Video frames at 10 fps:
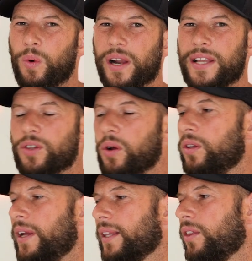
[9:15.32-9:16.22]
What I
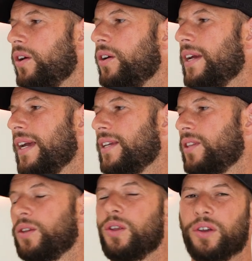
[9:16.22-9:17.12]
don't like though
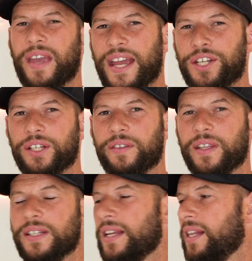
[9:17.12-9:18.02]
is the location of
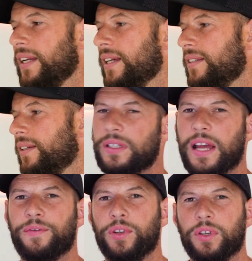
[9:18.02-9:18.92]
these LEDs.
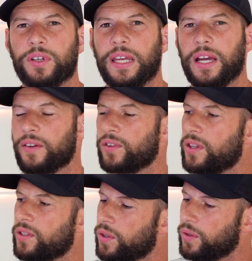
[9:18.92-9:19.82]
Now, if you look here, I've
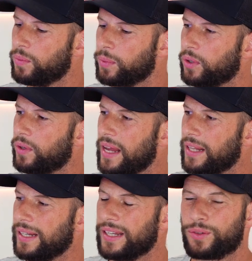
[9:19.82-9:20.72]
got the two blue
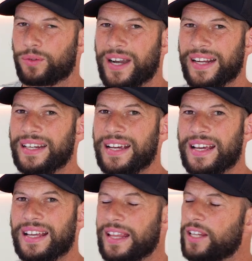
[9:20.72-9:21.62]
LEDs running.
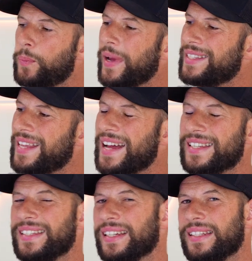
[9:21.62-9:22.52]
That's spaced
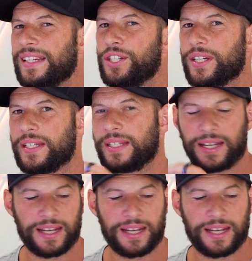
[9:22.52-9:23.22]
out six inches.